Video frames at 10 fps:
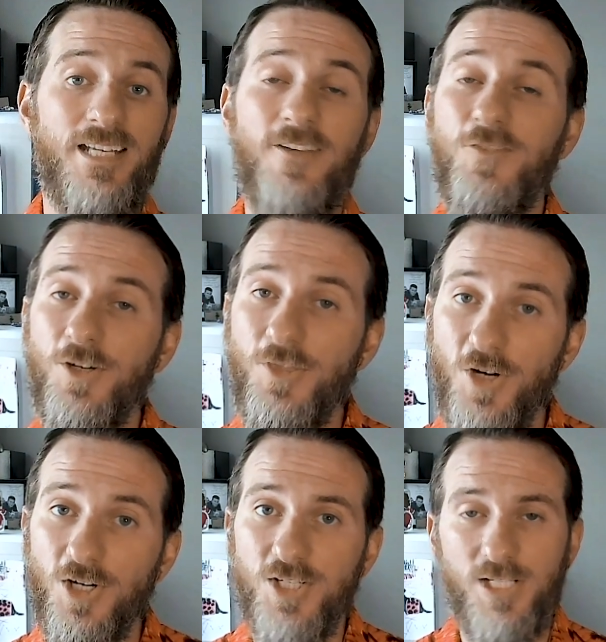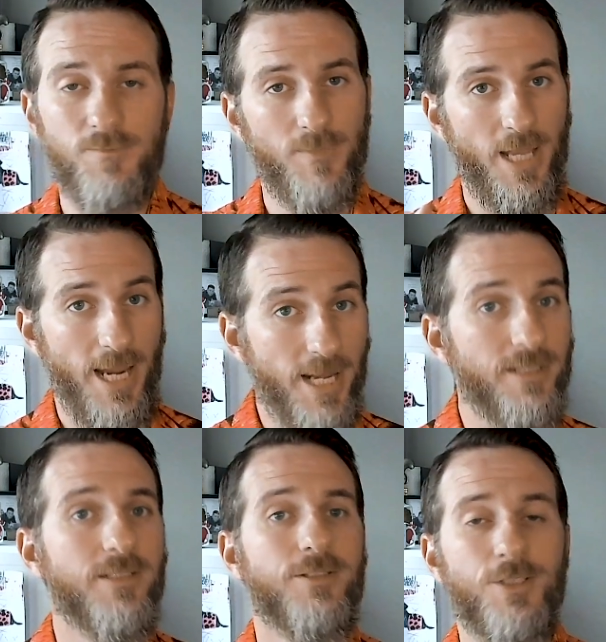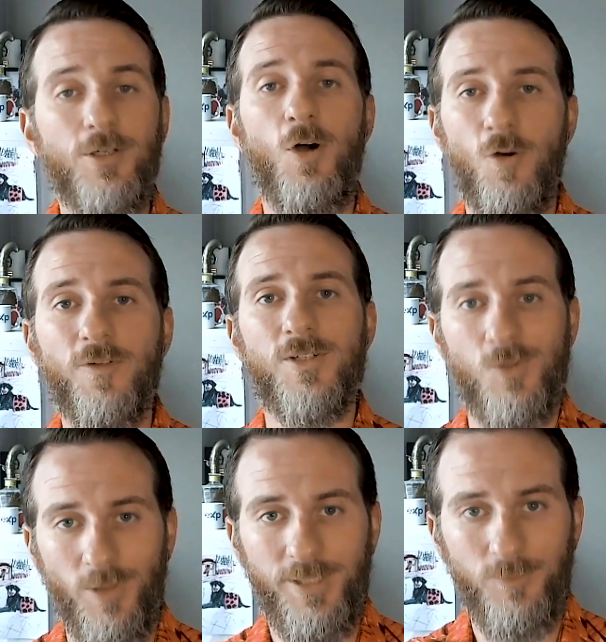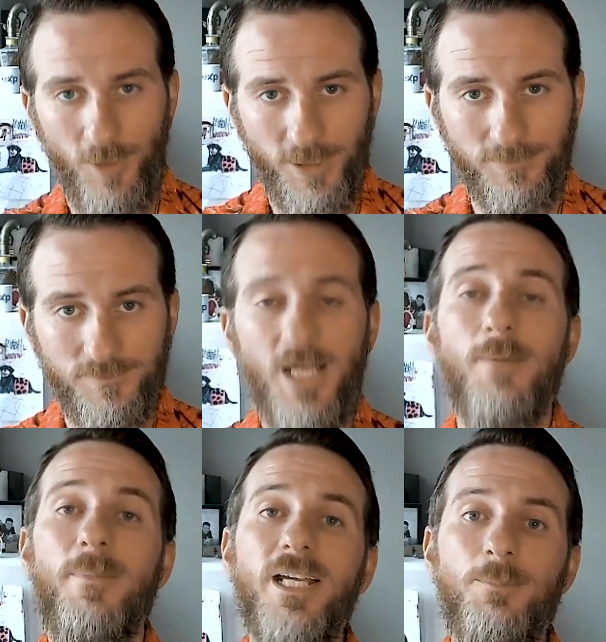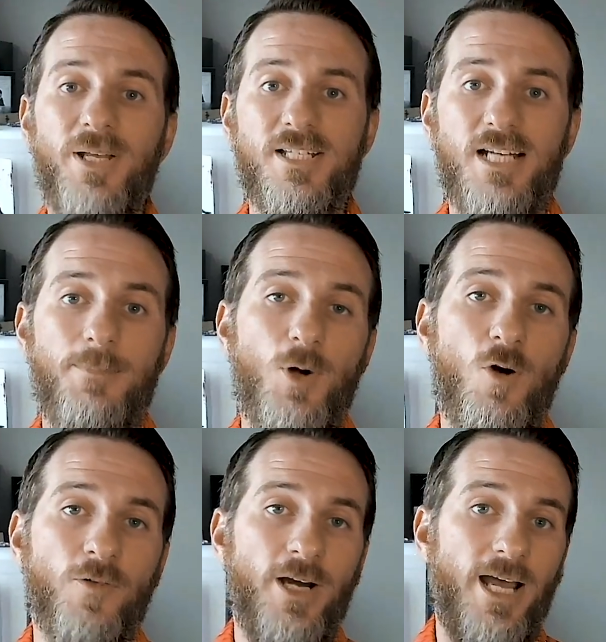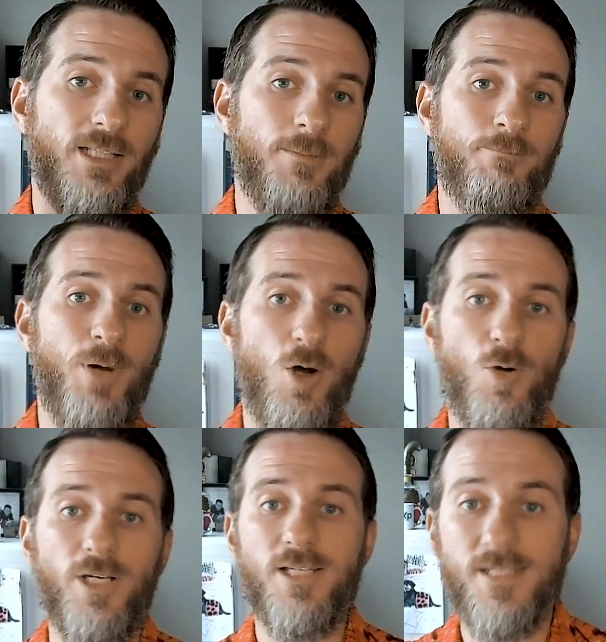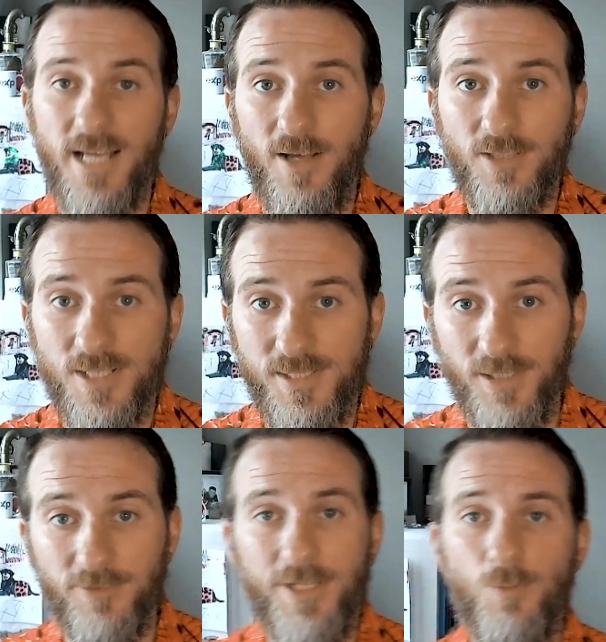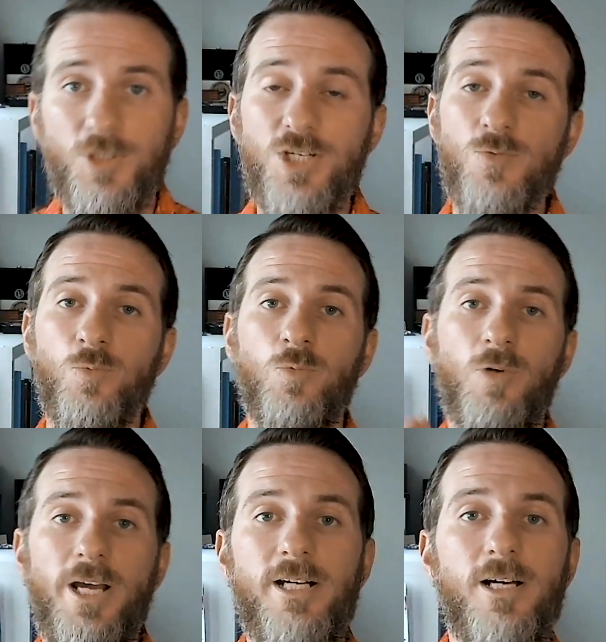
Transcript: if you're thirsty and you're over 21, make a pit stop over at the Bogue Sound Distillery, which is right